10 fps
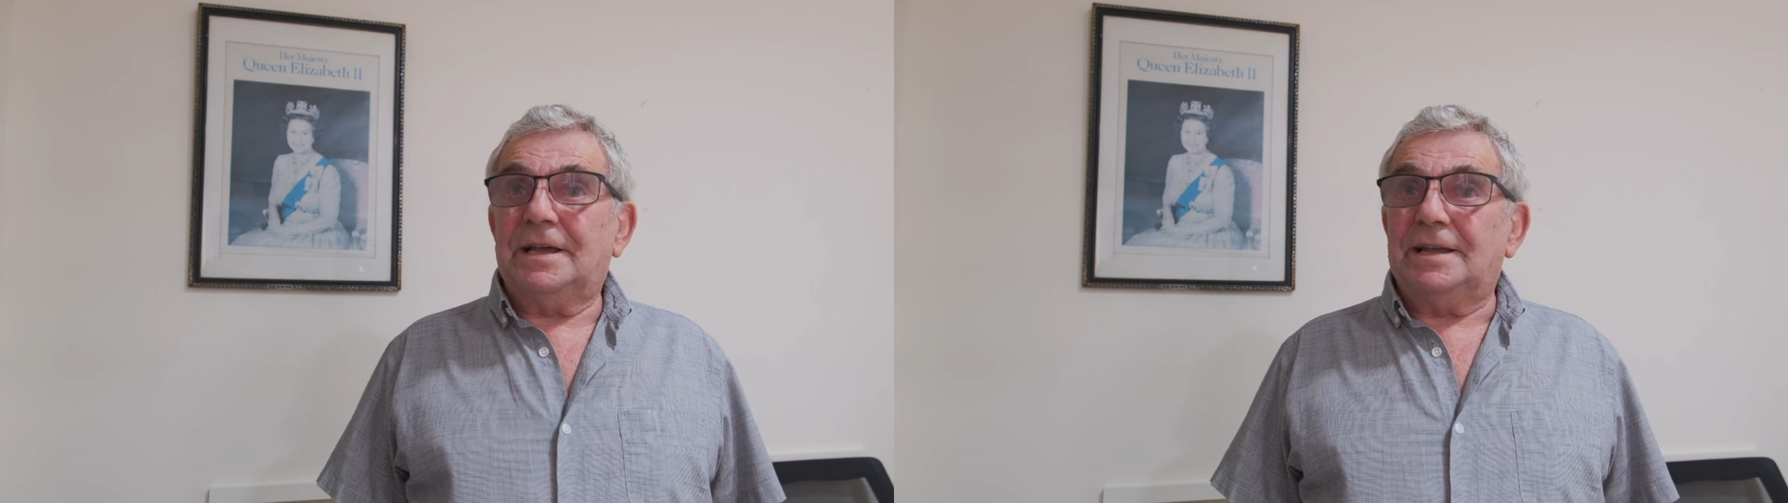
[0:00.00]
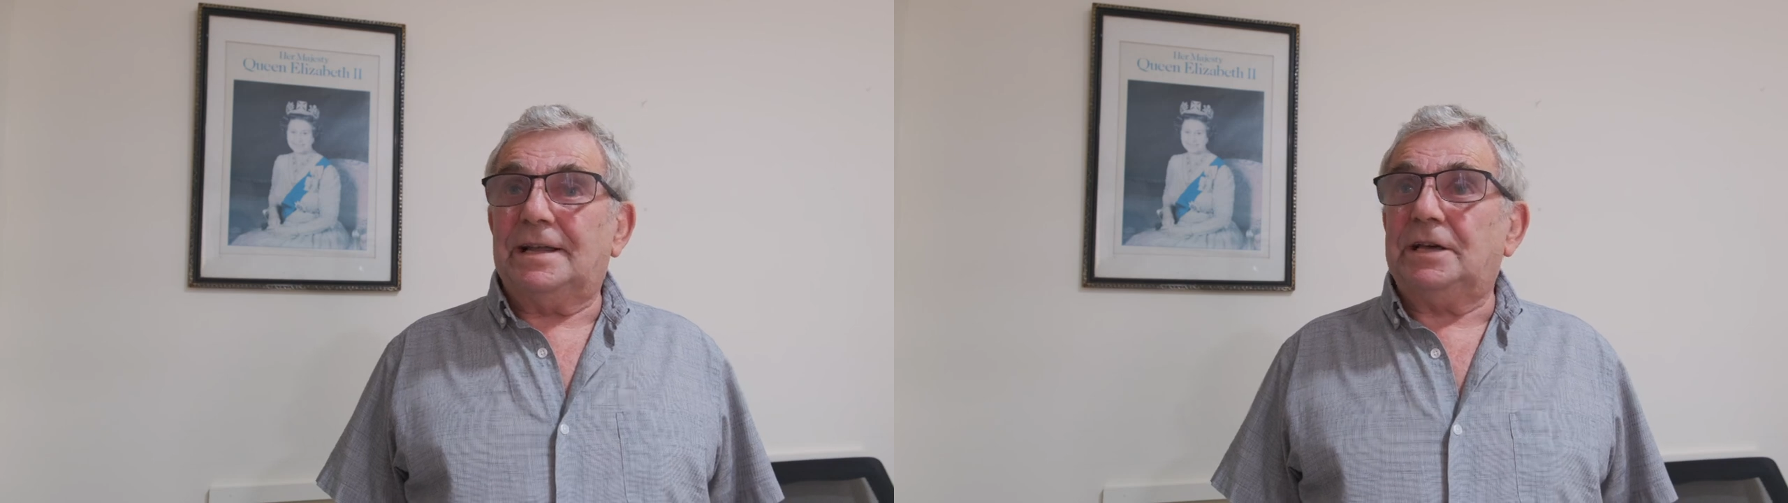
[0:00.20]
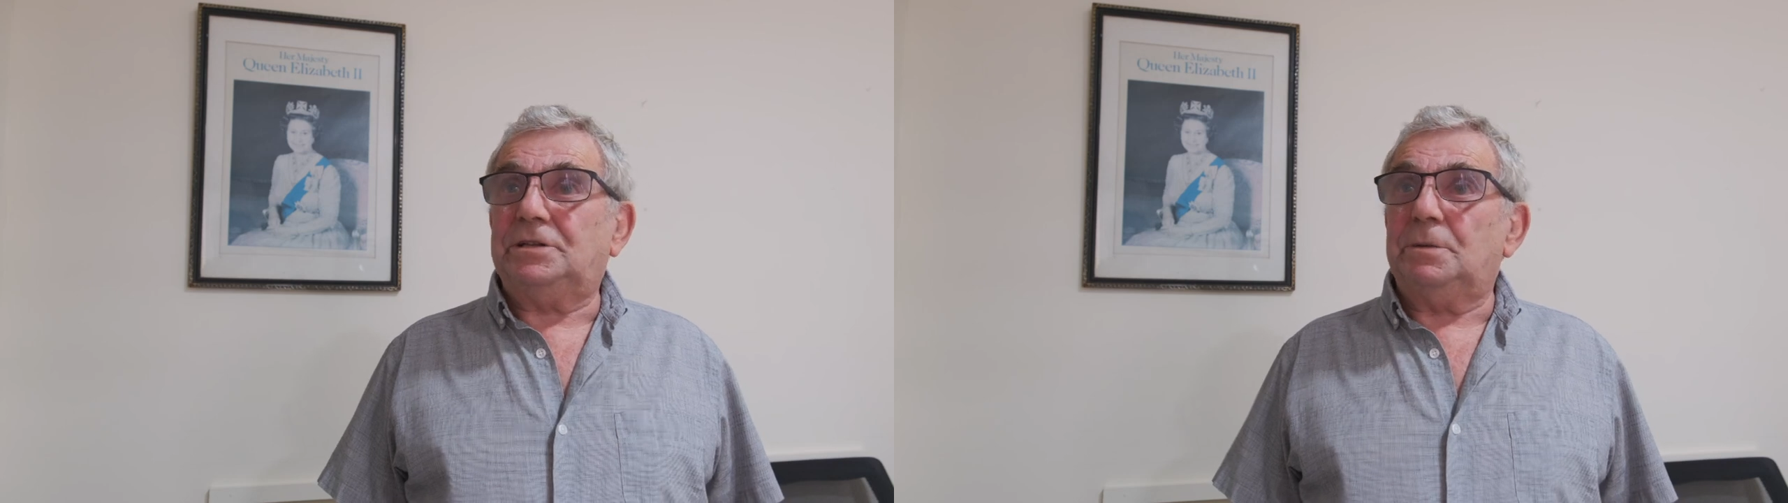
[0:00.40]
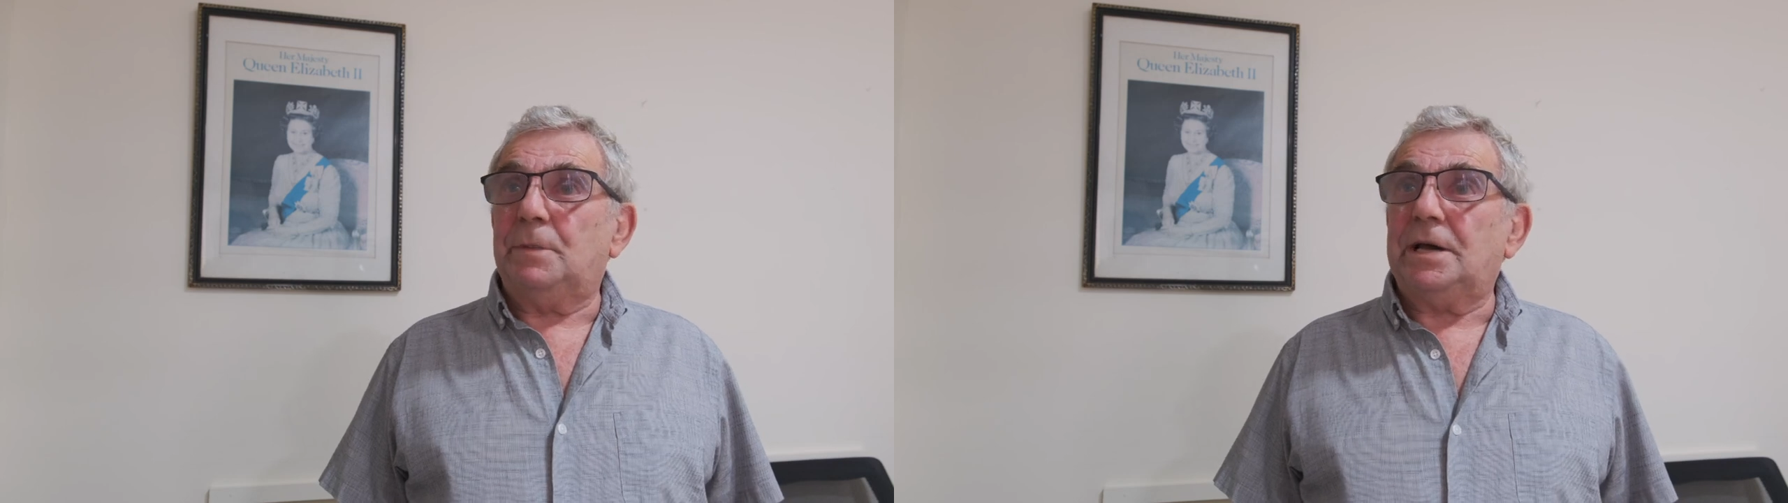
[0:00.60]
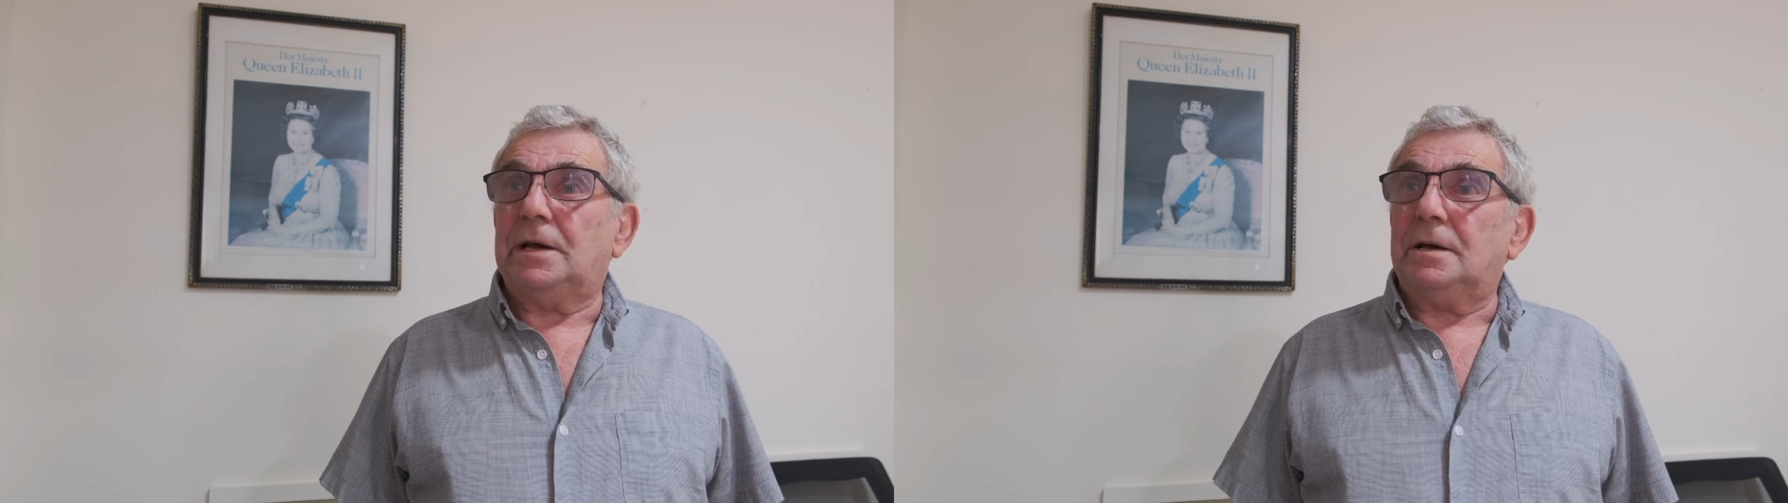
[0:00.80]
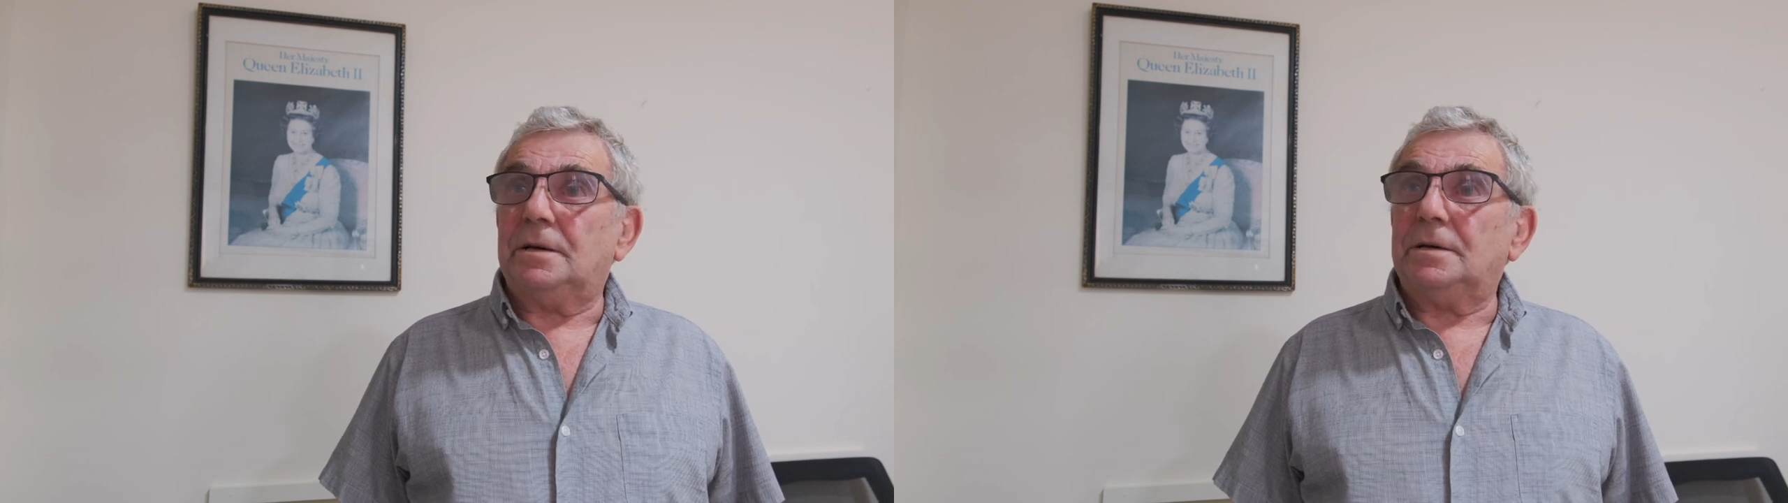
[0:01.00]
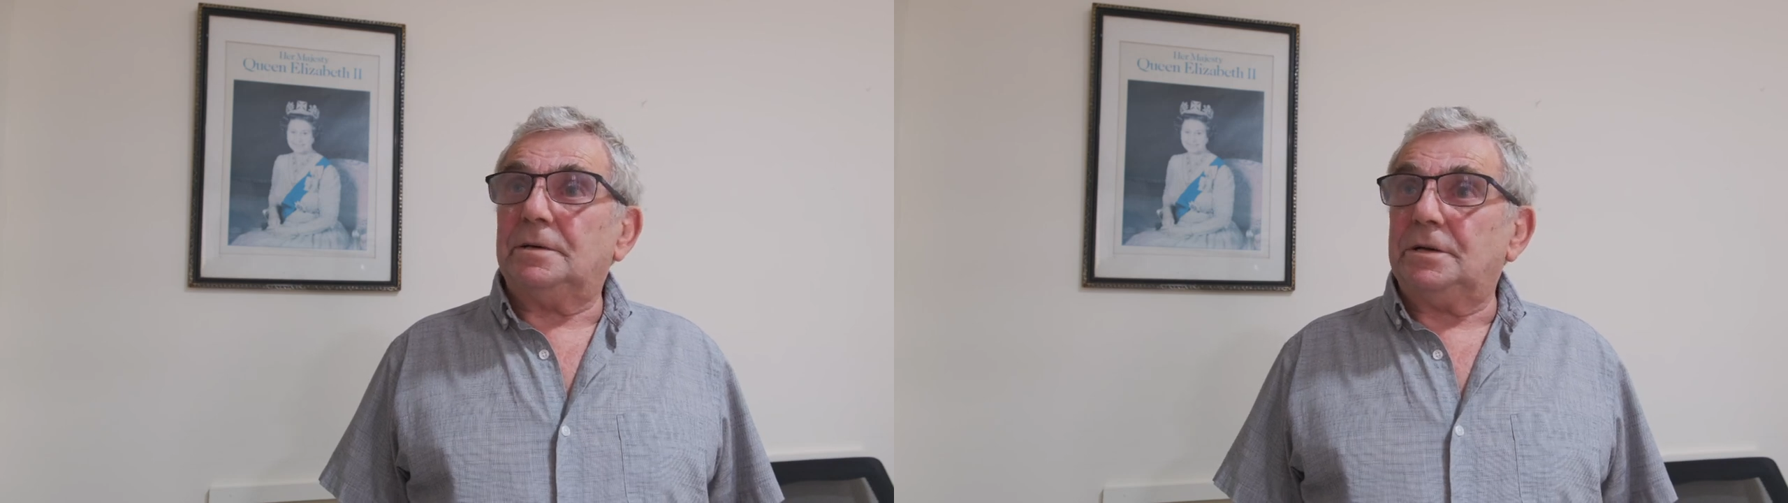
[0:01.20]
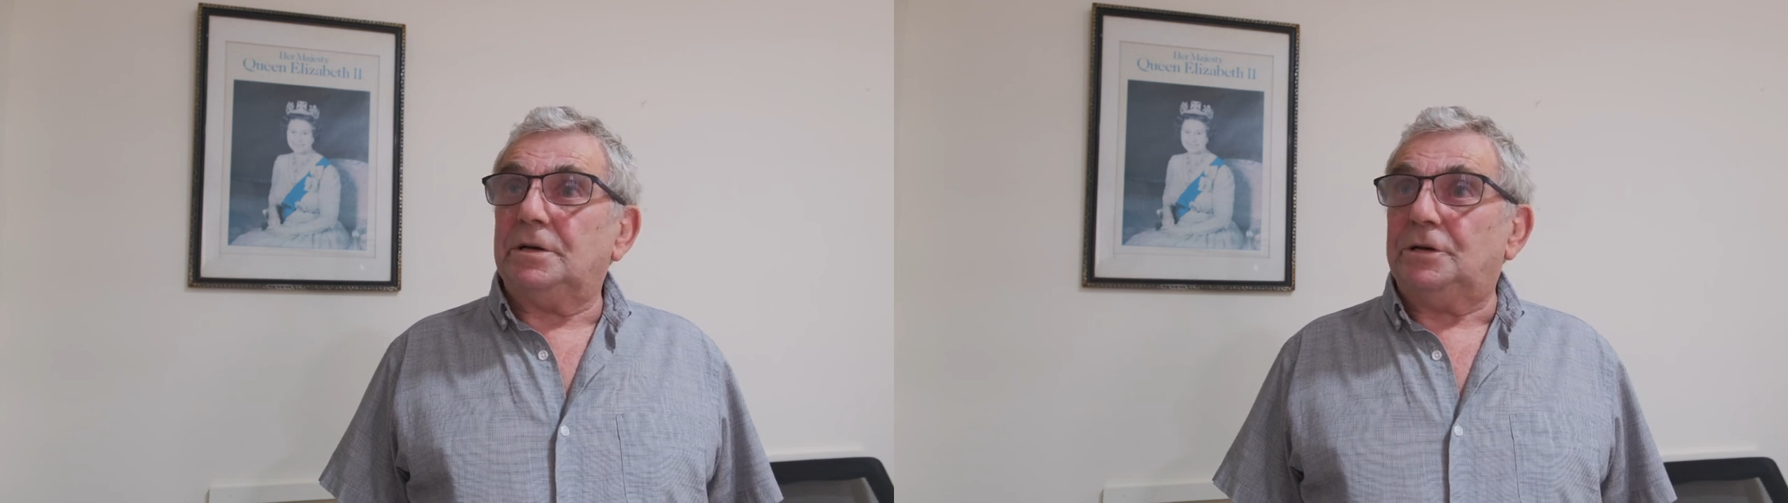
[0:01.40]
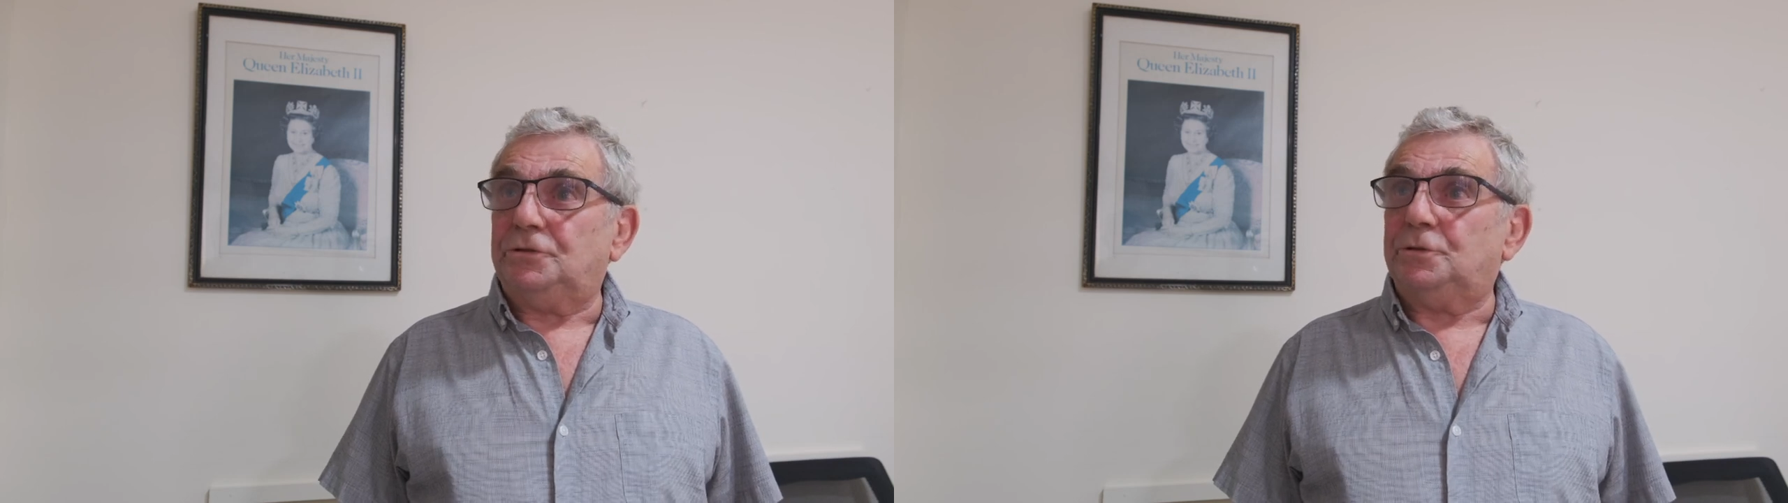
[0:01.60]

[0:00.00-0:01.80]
Lady Mayor in